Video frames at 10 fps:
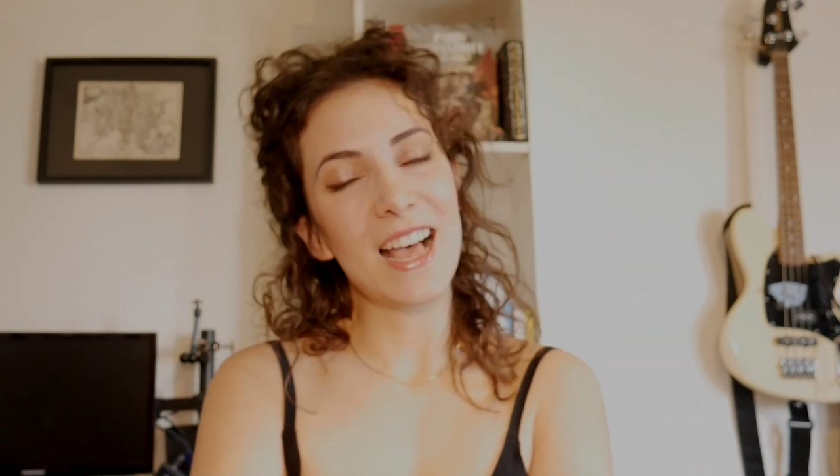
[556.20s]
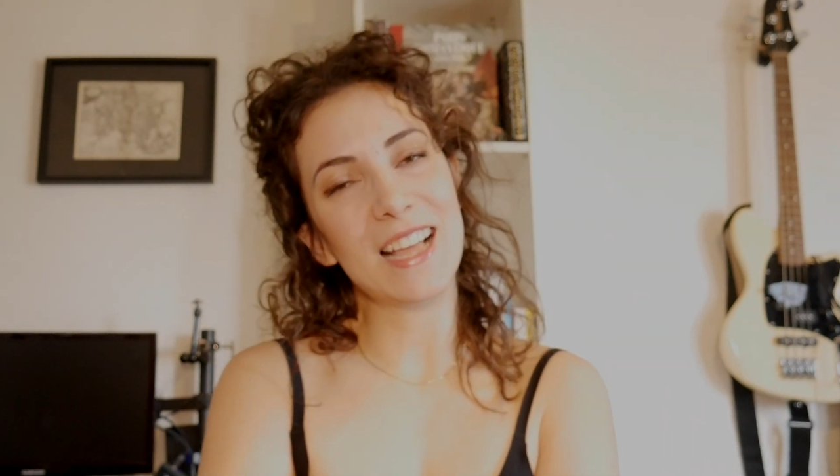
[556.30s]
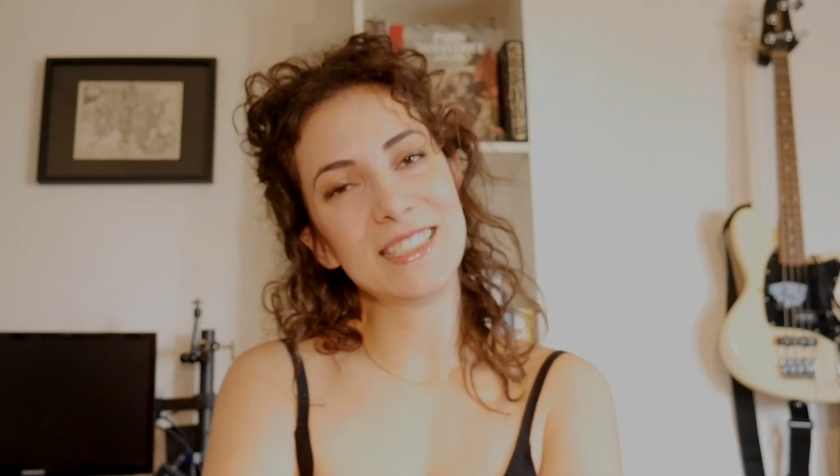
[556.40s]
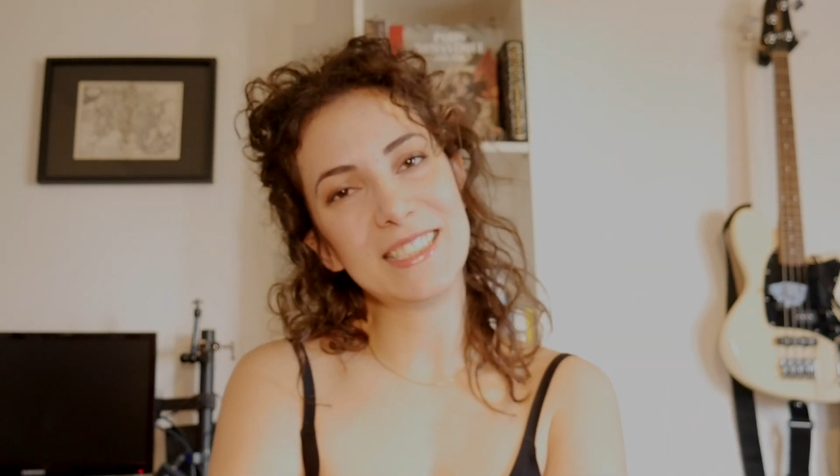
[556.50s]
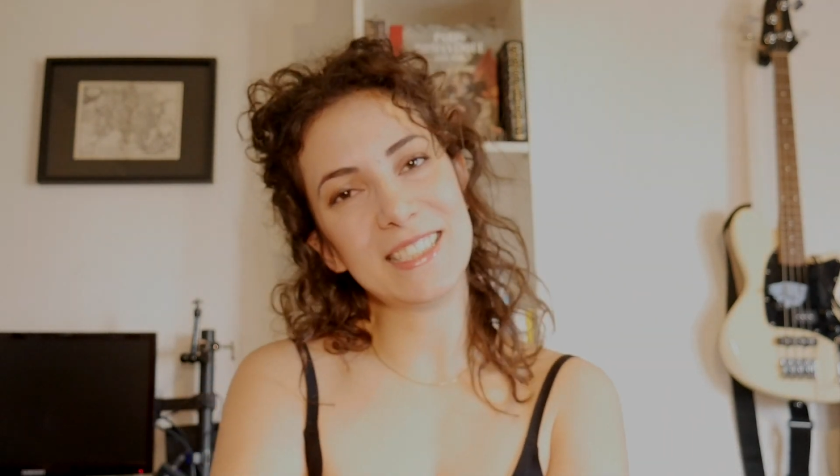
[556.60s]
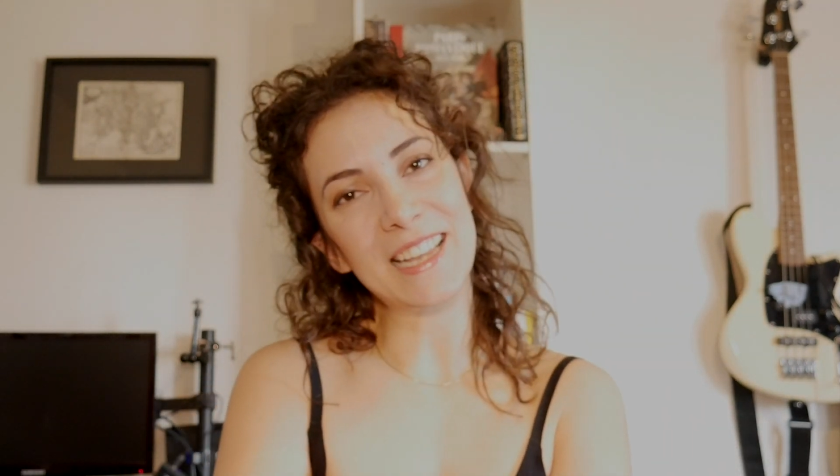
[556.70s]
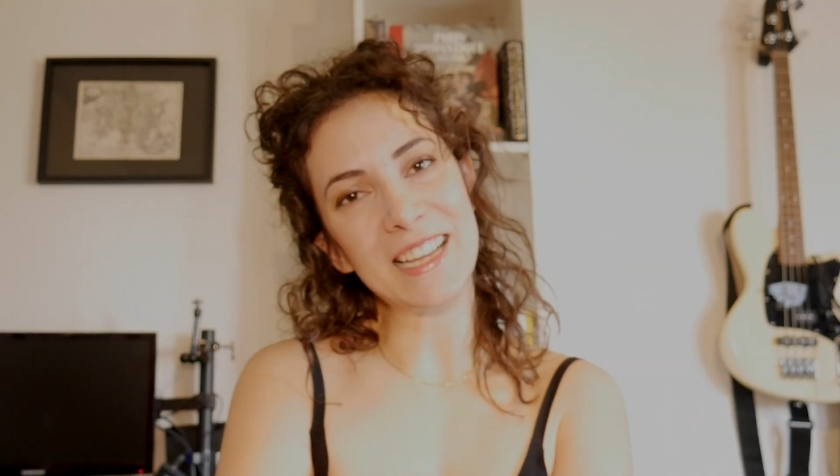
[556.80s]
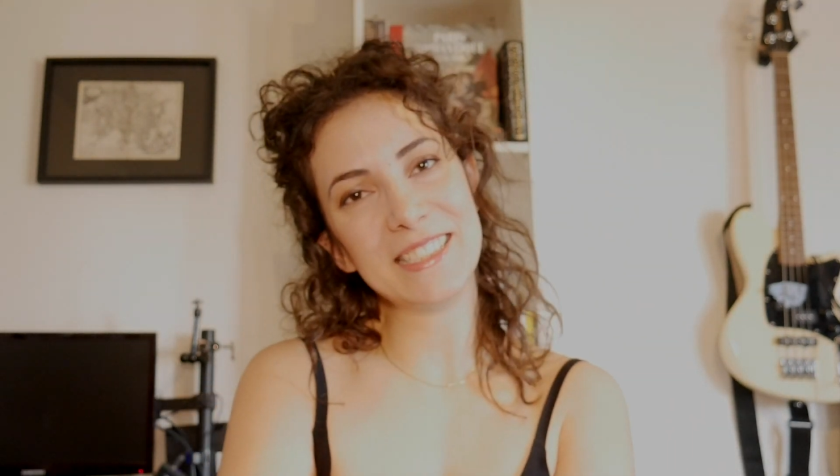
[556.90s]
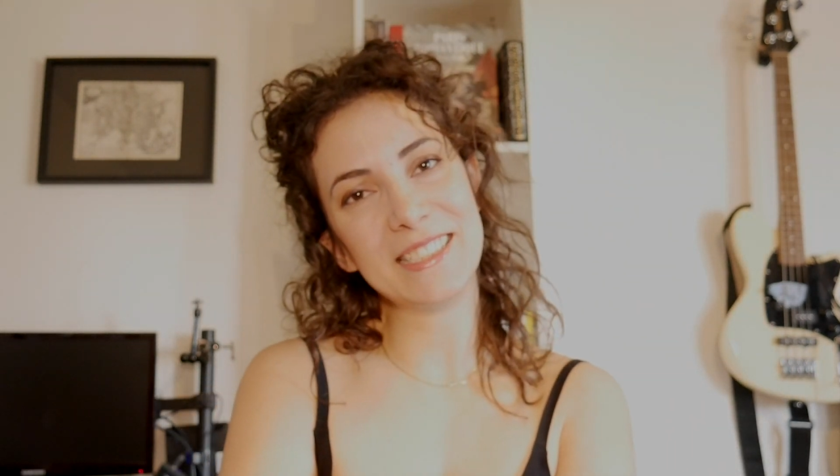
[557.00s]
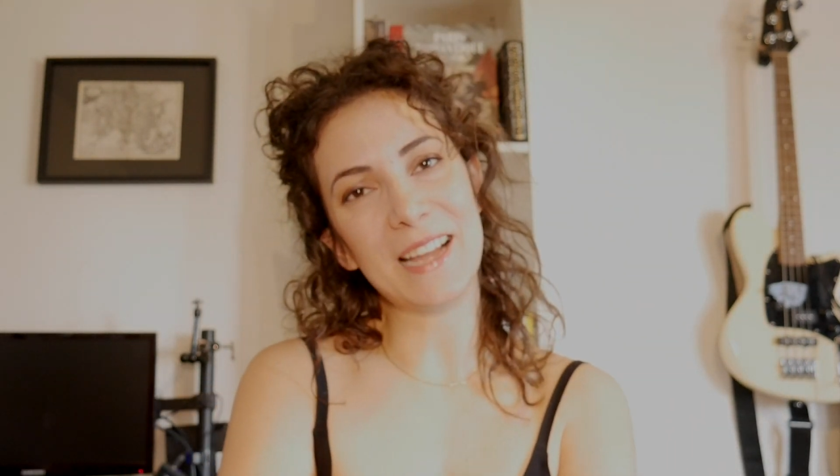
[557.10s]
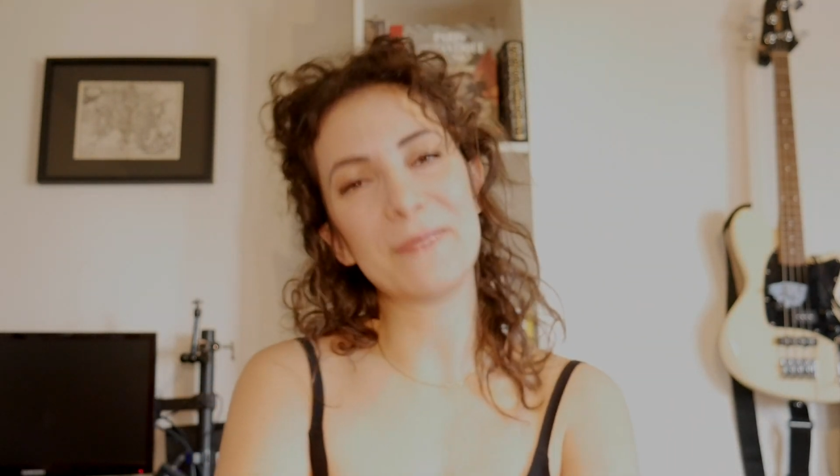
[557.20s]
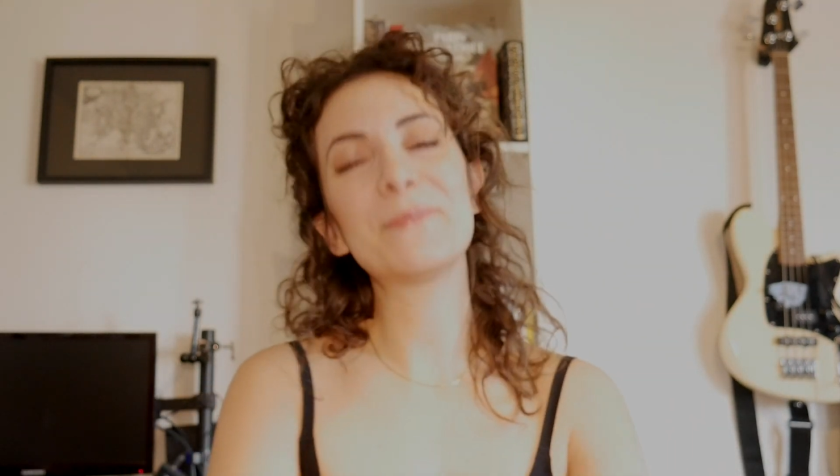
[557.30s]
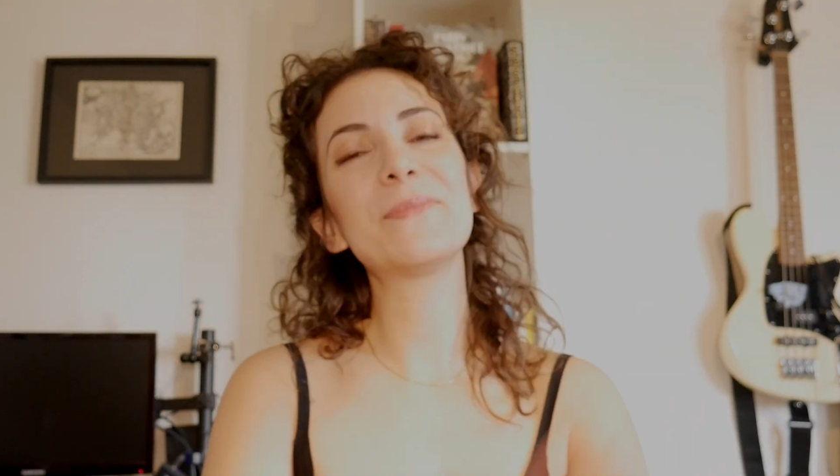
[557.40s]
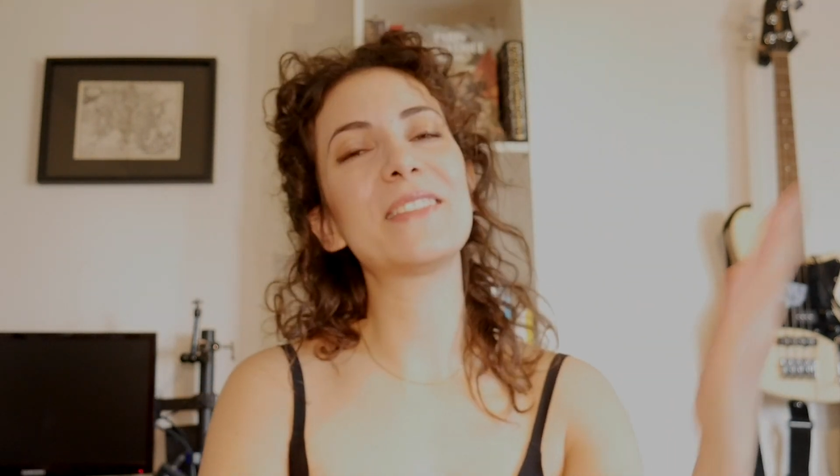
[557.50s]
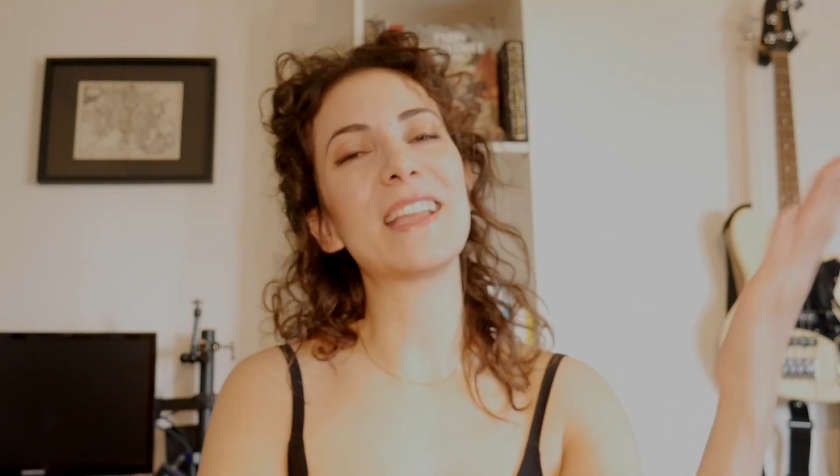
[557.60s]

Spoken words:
Until next time,